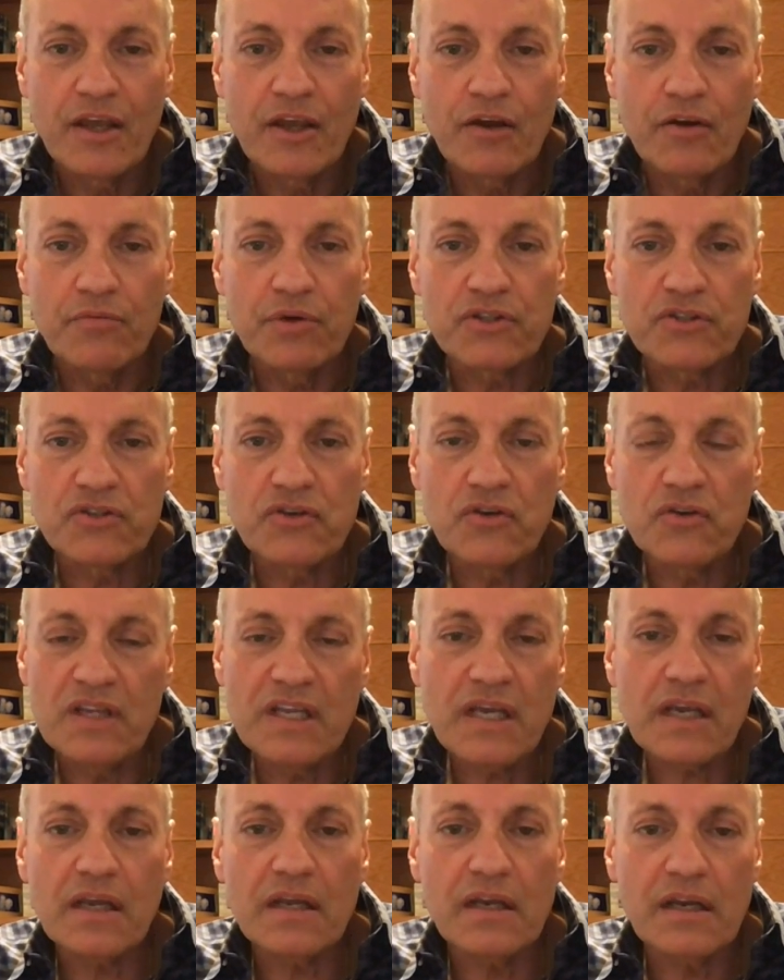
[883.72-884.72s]
What's
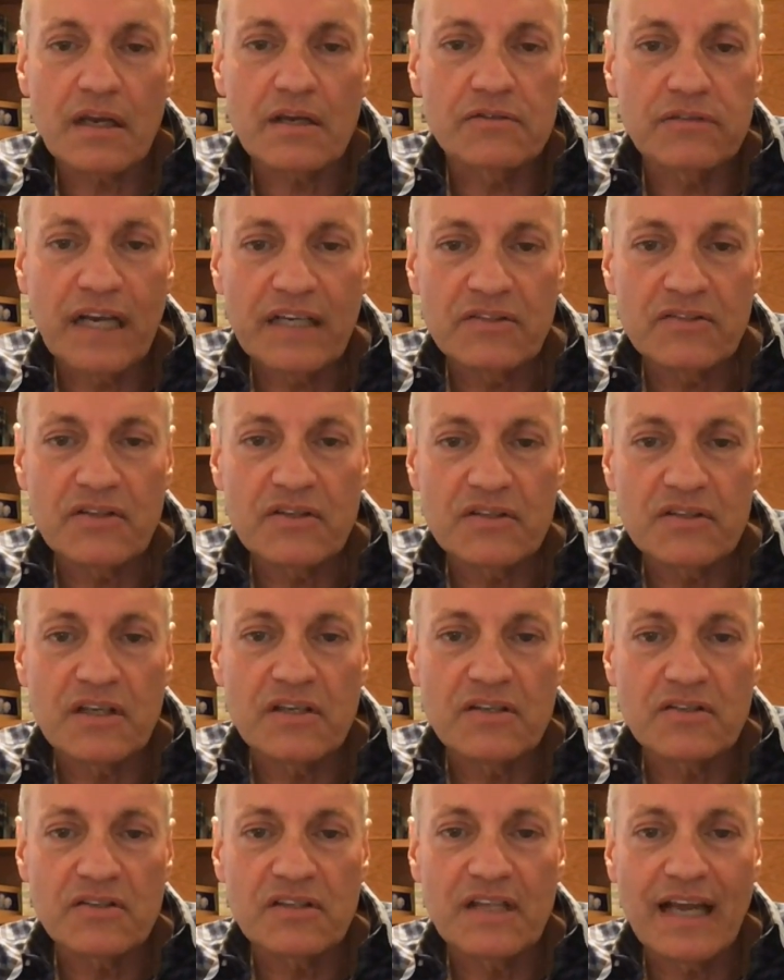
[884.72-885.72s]
unique in a crisis
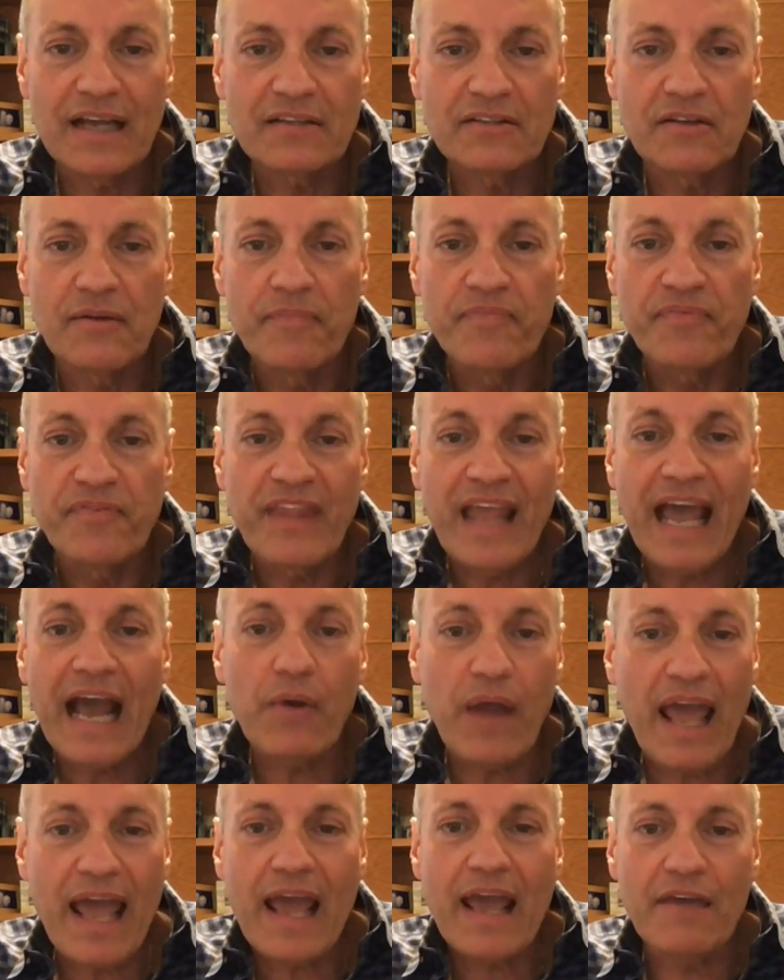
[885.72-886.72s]
is that now
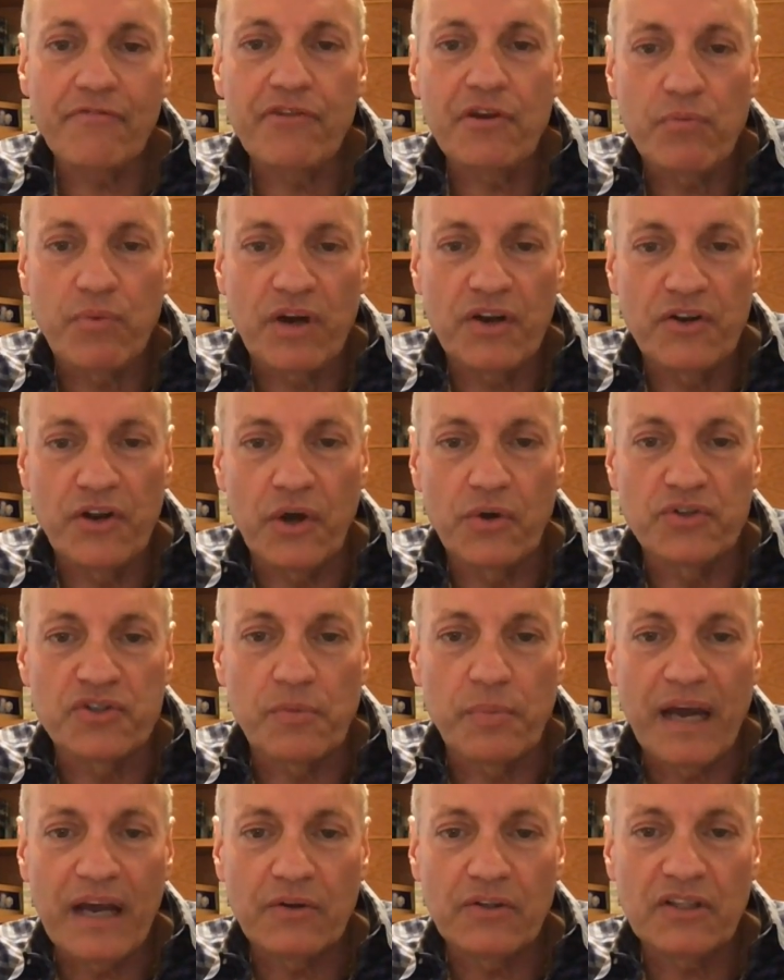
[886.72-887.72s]
everyone knows
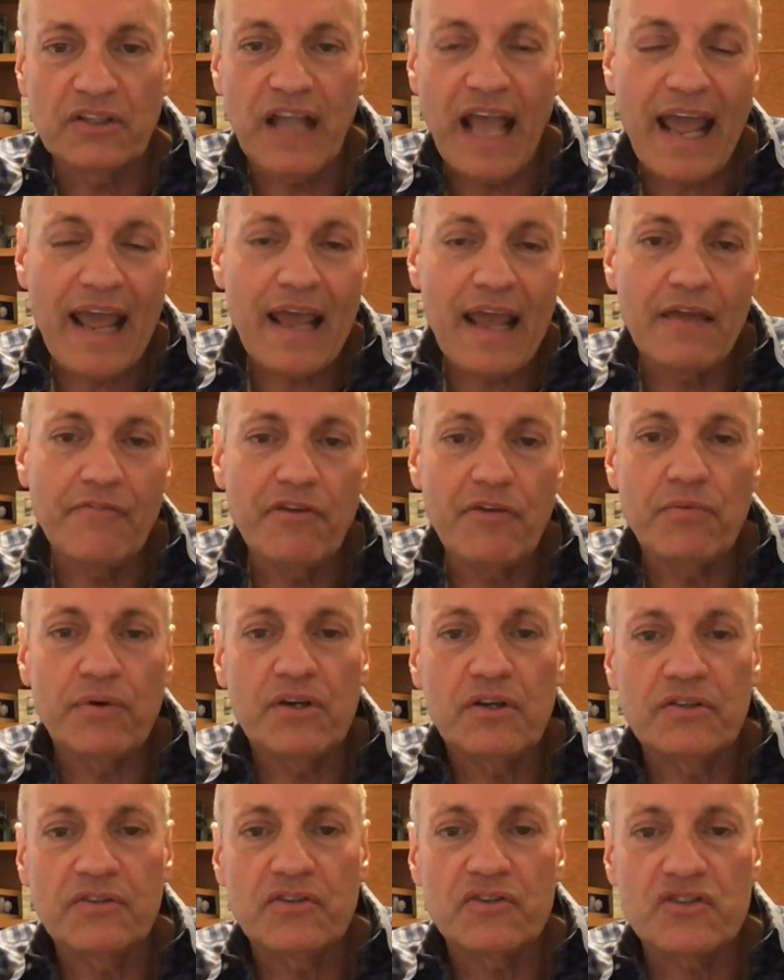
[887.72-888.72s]
about it. Everyone
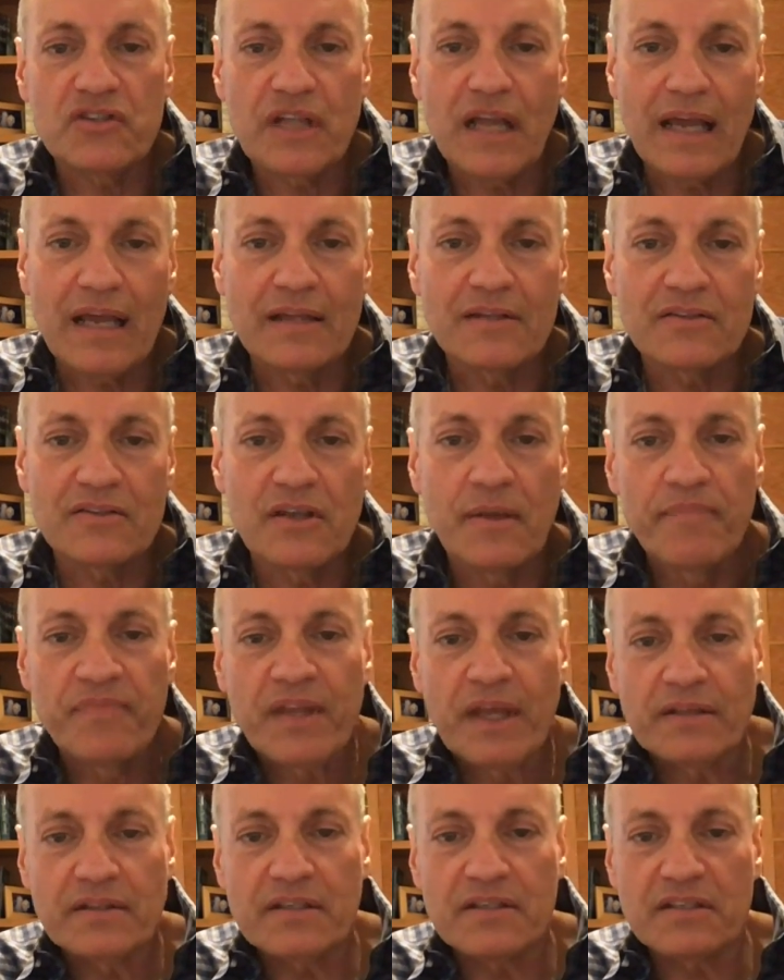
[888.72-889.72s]
understands
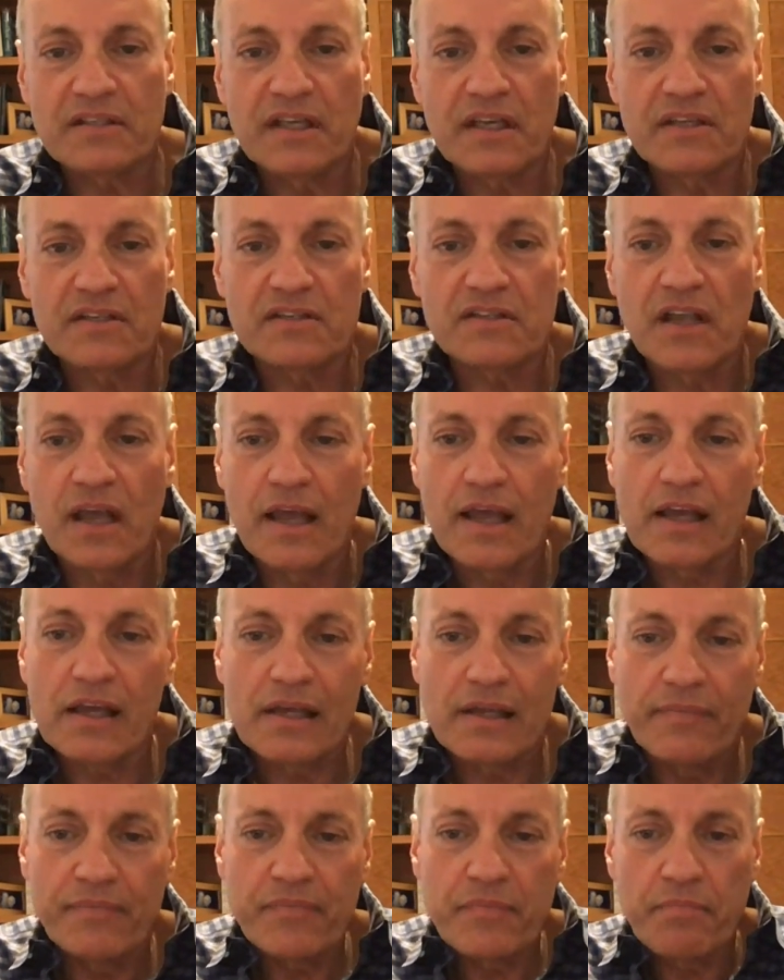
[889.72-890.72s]
this
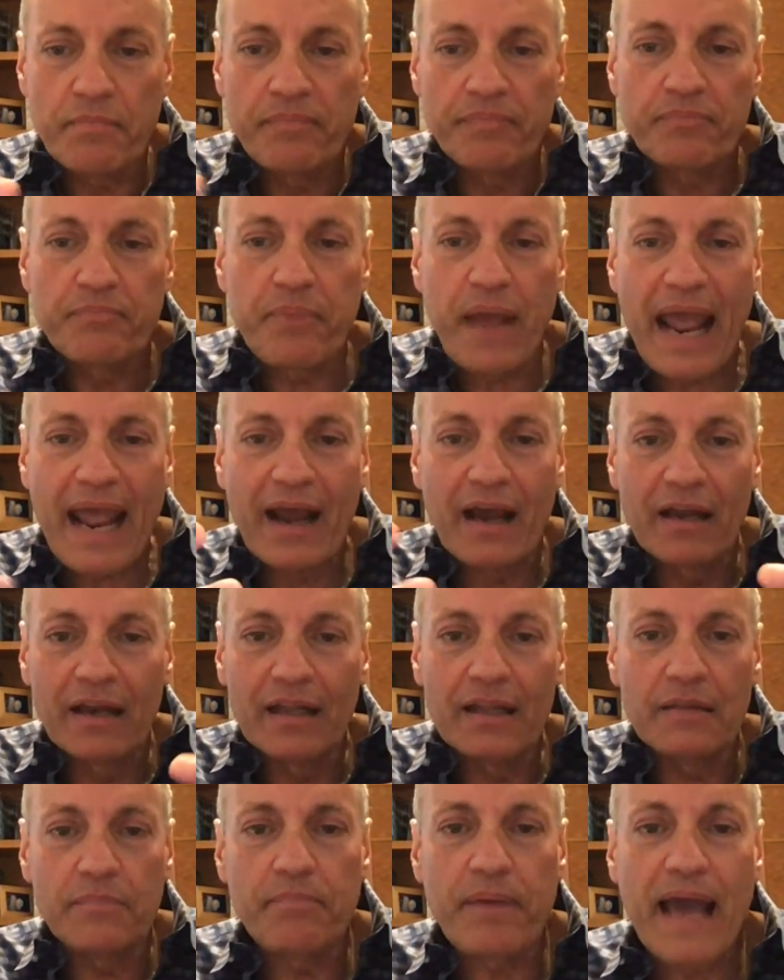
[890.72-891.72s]

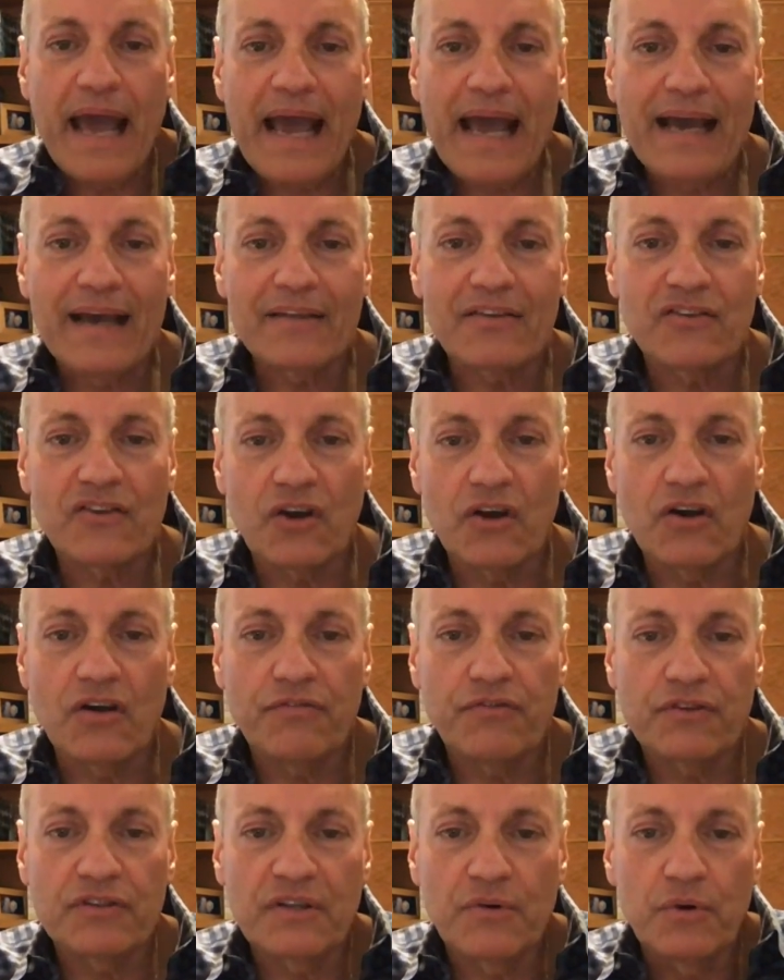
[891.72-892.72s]
parallel paths
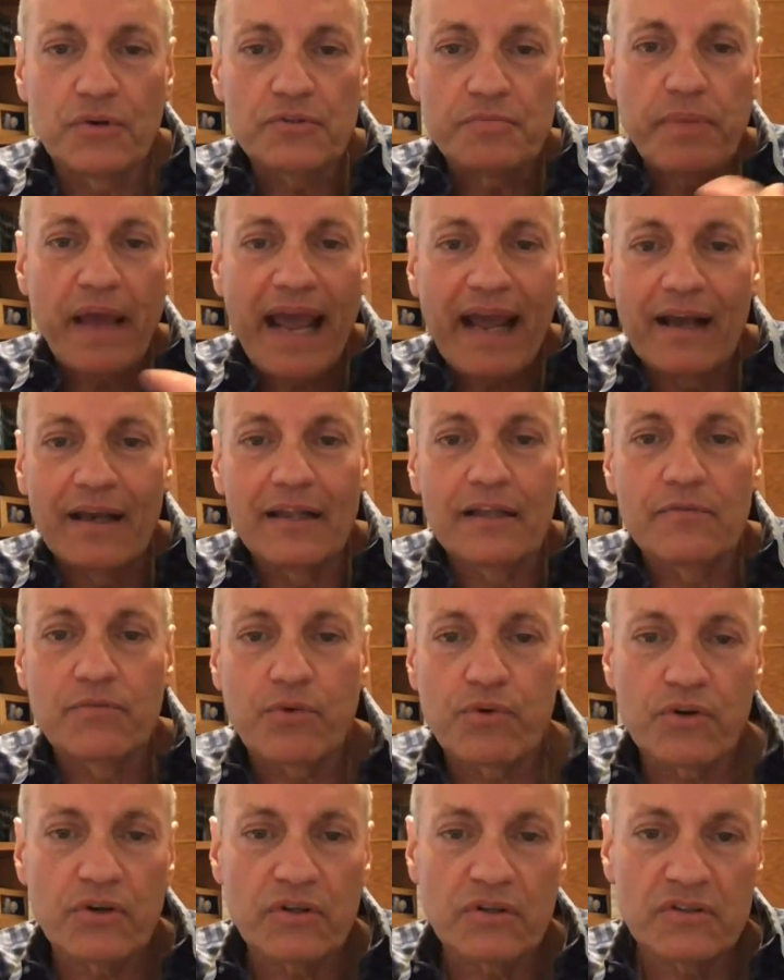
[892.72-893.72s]
of those parallel
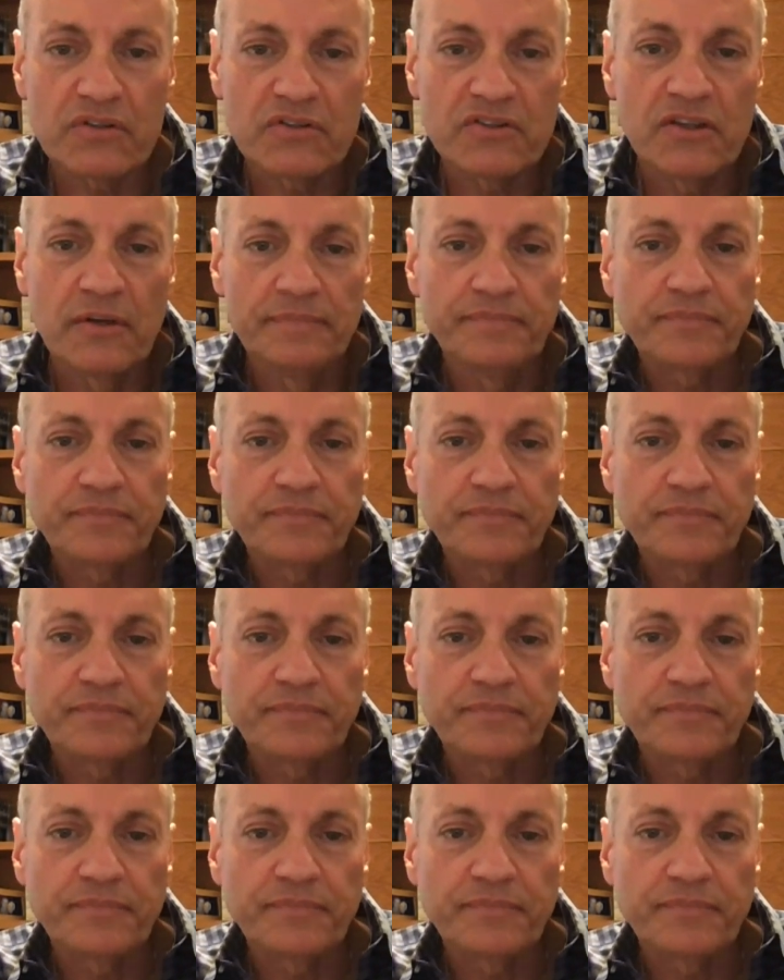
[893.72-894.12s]
worlds